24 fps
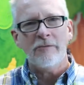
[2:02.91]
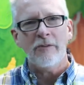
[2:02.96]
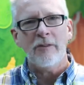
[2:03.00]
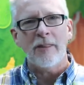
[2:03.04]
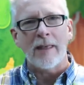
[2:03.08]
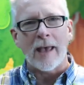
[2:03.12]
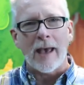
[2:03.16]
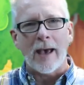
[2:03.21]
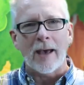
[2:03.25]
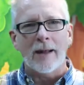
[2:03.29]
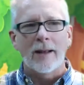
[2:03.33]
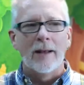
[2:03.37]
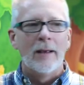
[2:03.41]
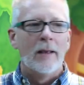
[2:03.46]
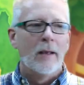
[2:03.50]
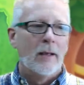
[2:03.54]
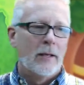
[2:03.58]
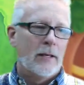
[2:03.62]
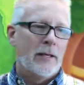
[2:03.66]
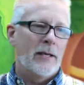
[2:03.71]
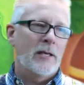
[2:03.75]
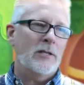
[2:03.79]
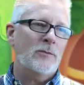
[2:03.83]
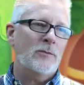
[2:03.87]
for that
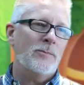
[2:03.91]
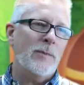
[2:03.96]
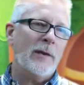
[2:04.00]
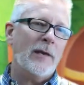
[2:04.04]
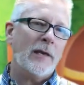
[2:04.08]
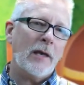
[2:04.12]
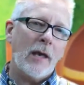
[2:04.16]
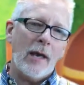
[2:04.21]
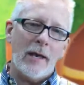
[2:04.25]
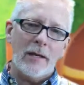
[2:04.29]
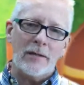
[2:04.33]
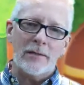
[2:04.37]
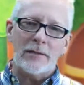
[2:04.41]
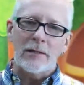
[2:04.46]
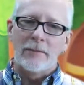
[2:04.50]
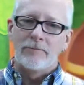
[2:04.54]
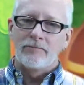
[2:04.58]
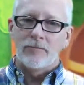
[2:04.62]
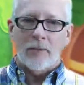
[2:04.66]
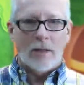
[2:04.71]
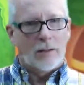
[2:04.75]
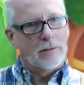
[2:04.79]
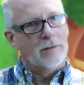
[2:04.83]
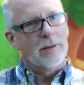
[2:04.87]
is because
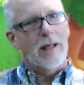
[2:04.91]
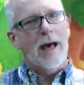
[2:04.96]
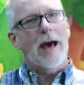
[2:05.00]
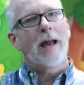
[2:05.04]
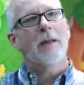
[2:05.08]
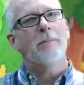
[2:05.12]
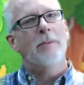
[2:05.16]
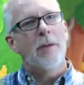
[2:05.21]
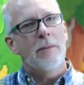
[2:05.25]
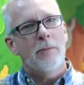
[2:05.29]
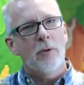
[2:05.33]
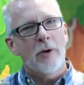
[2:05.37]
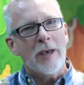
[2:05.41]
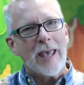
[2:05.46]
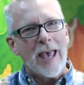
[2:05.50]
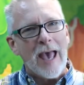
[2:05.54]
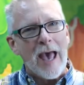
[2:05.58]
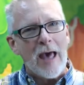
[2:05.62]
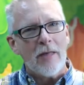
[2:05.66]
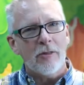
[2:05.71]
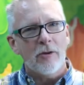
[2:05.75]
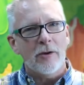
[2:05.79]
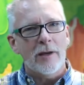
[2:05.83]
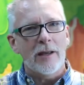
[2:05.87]
a lot of people
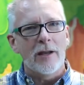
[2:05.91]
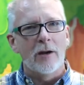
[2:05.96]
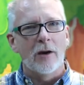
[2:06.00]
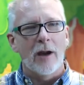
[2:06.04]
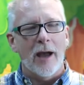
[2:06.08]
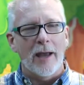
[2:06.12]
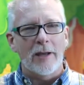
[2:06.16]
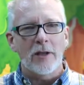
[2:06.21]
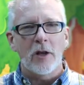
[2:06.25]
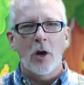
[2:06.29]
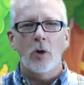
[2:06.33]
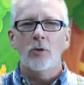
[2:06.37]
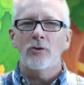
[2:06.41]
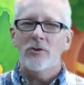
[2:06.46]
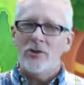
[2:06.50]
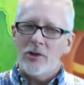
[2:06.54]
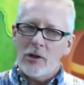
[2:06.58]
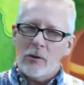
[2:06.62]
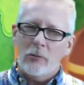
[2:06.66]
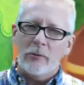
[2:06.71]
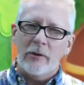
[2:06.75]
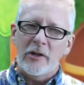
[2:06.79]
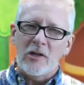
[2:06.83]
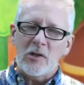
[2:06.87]
gather here. I know
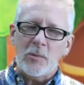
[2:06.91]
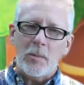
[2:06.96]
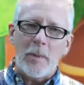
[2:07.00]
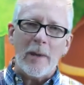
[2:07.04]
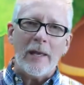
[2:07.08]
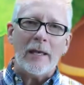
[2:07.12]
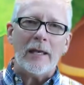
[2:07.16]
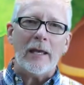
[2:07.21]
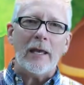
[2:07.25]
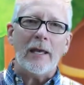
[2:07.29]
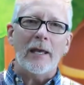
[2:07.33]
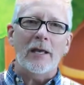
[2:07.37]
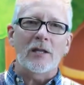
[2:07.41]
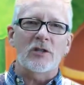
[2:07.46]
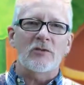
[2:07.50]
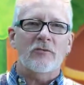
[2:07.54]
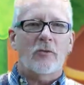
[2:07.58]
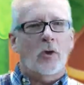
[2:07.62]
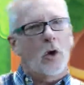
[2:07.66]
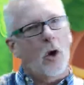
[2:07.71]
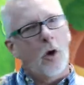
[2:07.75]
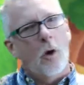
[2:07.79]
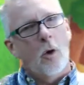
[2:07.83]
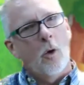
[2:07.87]
generally speaking it's
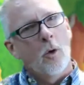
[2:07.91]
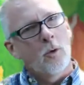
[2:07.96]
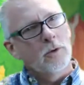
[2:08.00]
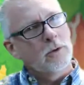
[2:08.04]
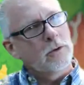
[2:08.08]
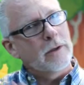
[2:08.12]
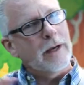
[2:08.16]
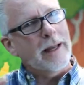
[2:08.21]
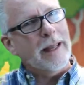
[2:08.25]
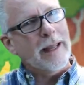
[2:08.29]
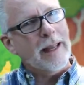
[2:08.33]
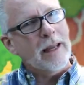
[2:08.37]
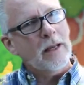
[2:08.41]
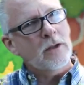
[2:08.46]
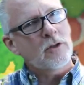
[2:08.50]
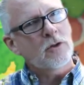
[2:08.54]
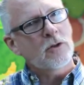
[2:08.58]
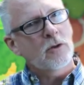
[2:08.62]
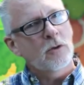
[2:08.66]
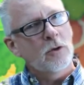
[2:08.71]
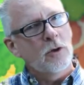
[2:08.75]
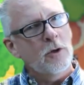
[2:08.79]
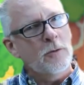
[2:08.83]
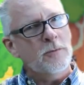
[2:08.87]
for older age
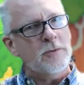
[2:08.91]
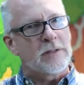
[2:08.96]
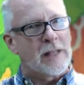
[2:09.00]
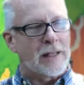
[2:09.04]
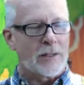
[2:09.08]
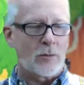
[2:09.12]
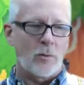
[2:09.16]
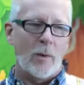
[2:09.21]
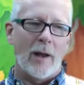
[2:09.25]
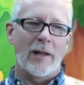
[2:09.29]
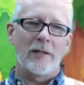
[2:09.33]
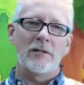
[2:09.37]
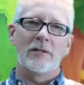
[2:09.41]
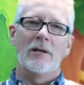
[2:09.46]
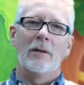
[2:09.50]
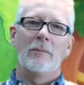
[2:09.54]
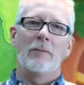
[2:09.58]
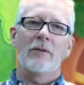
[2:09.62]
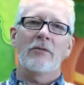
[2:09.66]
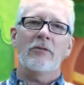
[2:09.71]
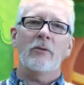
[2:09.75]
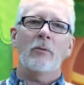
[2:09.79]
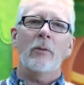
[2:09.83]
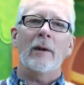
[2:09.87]
groups. That's why it's
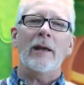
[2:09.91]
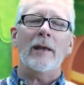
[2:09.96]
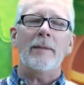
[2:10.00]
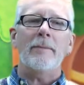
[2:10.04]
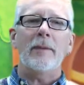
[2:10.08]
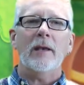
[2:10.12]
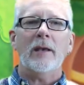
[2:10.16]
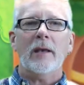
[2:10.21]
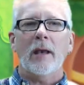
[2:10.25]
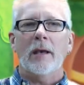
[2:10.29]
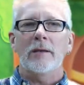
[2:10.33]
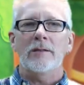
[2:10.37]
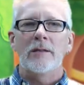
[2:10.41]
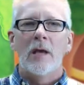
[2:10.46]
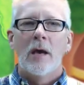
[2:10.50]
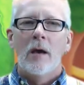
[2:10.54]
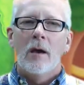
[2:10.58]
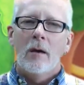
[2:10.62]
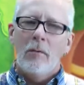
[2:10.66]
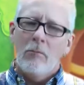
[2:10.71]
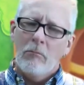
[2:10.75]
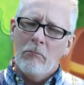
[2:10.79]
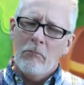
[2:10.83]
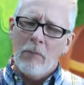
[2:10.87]
number three, because
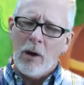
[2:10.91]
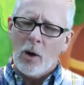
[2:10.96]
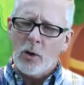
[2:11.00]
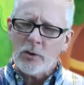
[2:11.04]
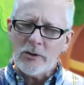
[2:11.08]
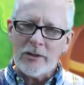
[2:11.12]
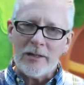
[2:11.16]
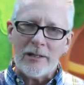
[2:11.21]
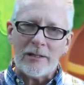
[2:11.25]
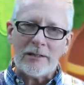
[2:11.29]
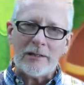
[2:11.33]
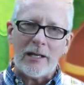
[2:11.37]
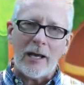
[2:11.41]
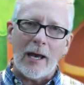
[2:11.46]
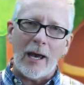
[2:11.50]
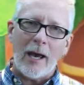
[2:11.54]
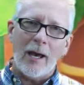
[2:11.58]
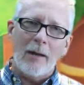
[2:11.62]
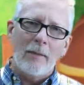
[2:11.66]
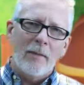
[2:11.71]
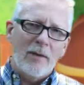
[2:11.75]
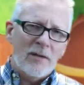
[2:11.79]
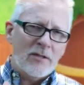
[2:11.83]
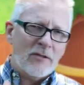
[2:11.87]
most of the
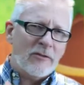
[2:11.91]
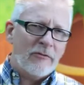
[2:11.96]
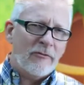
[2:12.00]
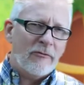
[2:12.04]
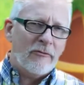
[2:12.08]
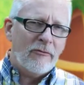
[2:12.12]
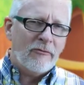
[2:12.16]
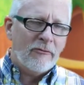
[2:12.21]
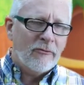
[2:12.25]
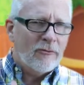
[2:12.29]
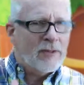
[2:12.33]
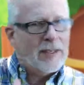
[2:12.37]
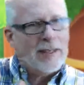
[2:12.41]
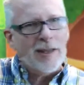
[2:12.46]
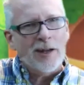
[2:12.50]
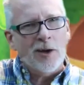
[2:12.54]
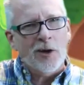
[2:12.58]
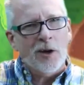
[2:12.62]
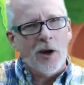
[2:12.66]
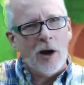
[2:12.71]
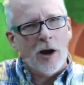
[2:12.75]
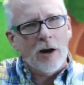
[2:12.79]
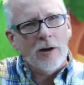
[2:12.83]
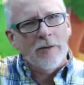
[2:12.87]
time it's
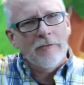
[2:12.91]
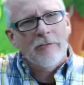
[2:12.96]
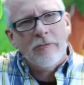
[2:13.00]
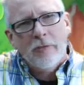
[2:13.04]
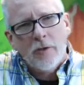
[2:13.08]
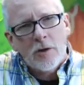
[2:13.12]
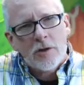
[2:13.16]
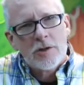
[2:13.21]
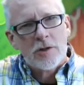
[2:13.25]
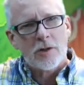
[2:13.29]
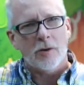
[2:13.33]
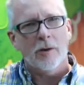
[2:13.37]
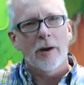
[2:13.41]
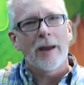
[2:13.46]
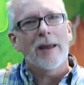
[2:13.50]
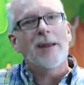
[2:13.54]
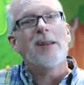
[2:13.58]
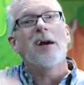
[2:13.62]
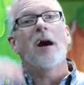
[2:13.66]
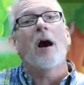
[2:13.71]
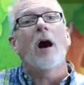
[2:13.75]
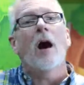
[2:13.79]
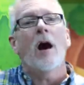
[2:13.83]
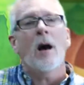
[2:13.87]
kindergarten, first
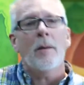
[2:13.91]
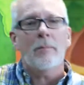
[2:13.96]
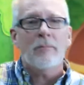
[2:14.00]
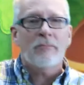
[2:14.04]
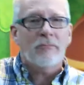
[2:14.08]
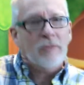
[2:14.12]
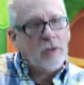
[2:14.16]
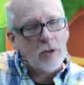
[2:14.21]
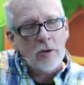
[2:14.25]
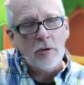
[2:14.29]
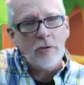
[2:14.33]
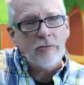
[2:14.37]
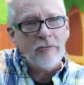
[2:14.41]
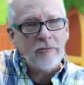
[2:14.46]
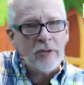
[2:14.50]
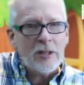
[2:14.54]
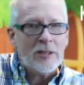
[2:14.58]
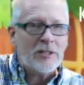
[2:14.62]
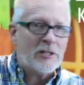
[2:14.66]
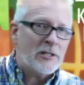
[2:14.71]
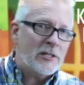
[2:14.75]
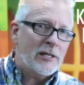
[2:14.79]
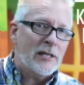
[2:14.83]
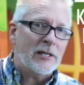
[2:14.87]
grade up to
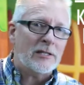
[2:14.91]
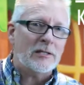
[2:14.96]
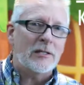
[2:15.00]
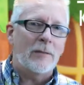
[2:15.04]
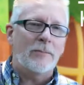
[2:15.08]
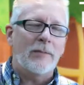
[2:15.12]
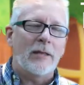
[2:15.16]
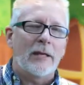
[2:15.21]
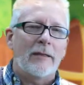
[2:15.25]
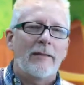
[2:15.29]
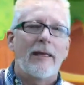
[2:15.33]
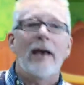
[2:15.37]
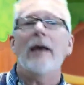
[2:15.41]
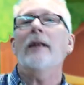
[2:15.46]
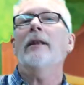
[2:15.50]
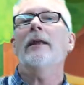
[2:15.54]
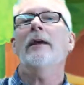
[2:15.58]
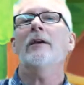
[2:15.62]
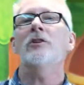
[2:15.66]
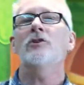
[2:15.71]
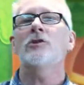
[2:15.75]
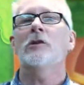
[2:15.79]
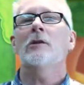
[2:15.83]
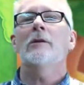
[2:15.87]
fifth, sixth, something of that
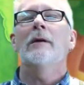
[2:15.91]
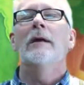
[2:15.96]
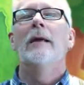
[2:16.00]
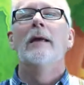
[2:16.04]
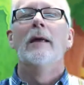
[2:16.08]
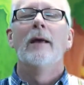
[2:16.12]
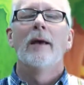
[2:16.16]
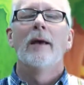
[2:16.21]
nature.